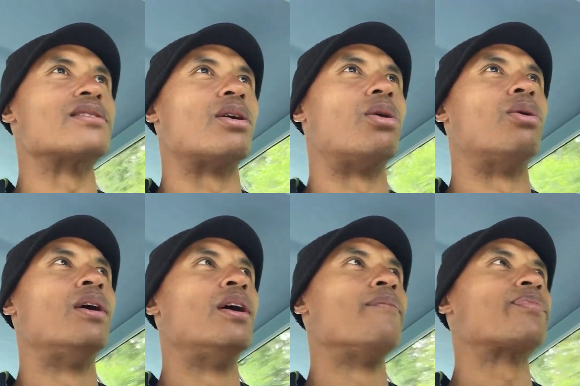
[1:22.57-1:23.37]
So
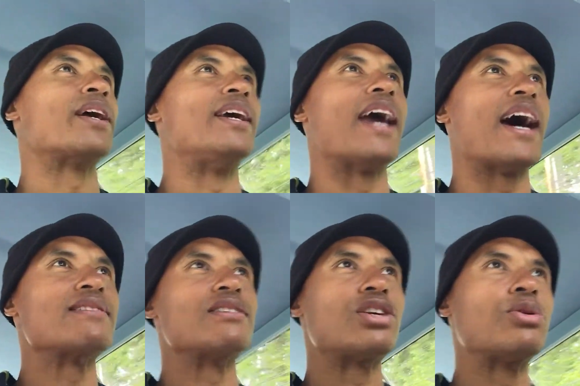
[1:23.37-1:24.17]
he
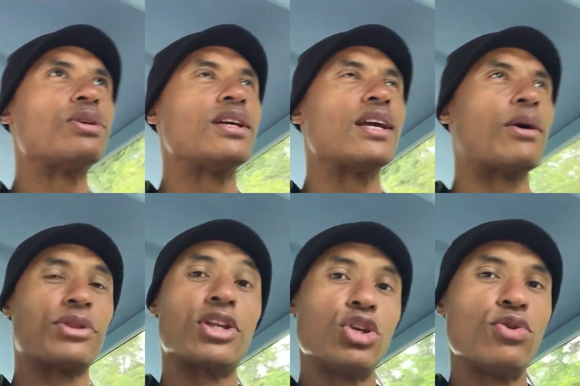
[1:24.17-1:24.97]
hasn't tuned it yet
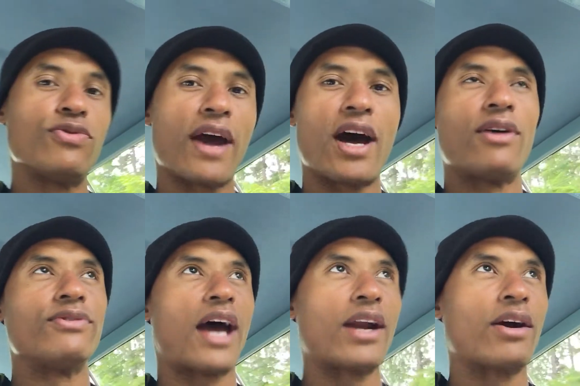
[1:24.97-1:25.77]
with the new
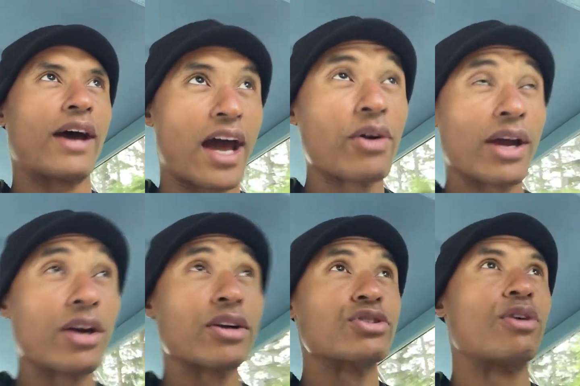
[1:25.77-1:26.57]
valve, idle
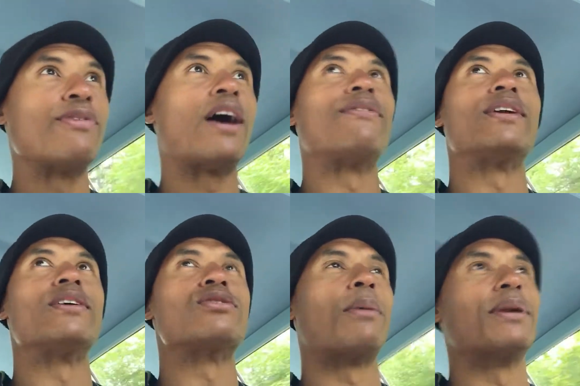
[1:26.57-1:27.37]
air control valve in
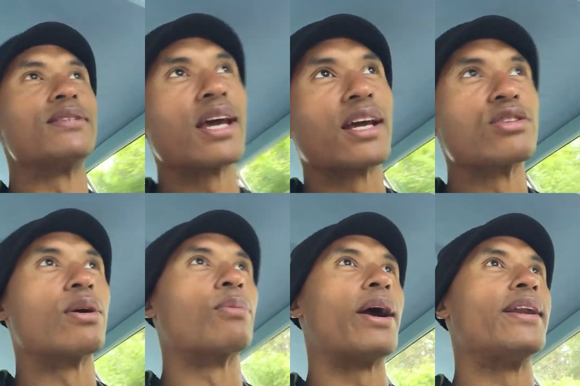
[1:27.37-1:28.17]
it, so I'm going to take it
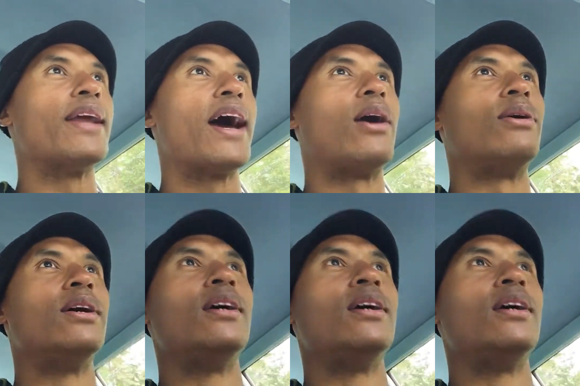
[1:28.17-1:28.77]
to him right now.